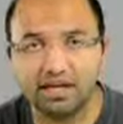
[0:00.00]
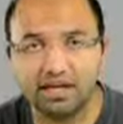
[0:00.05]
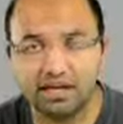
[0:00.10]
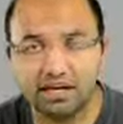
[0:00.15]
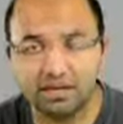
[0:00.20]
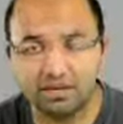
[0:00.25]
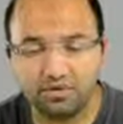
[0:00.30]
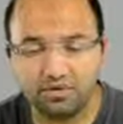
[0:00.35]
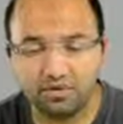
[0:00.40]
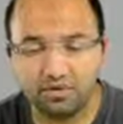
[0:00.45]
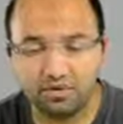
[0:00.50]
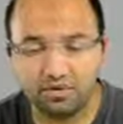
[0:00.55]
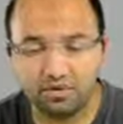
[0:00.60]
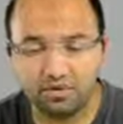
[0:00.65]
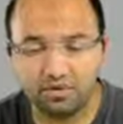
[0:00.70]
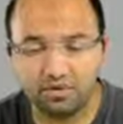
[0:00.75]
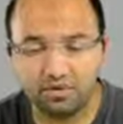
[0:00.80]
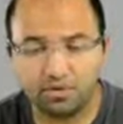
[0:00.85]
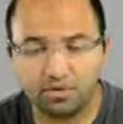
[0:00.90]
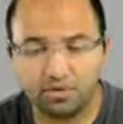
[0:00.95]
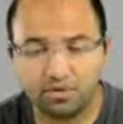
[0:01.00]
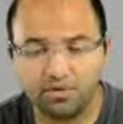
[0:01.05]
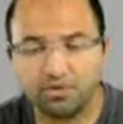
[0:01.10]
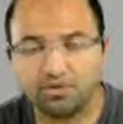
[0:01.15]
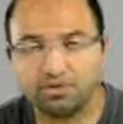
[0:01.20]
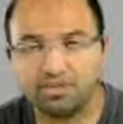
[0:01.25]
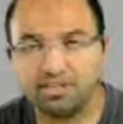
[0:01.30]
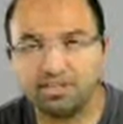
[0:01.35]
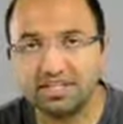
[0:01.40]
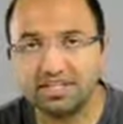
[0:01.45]
Now,
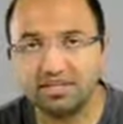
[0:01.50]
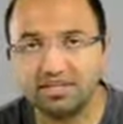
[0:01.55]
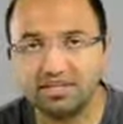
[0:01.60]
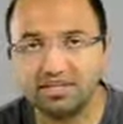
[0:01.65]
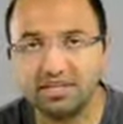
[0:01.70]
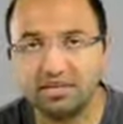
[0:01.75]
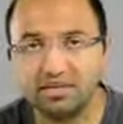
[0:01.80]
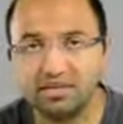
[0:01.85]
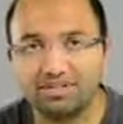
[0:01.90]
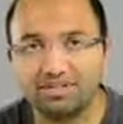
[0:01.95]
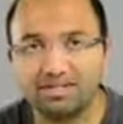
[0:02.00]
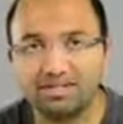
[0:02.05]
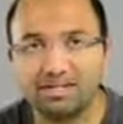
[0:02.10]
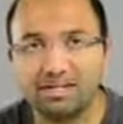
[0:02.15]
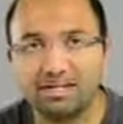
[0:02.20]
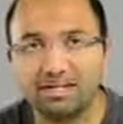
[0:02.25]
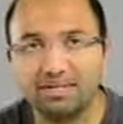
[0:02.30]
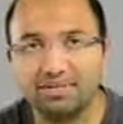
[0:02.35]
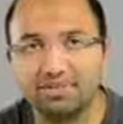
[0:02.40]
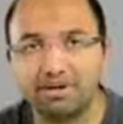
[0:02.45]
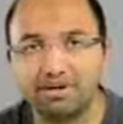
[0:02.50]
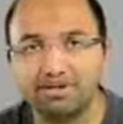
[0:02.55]
those cells can withstand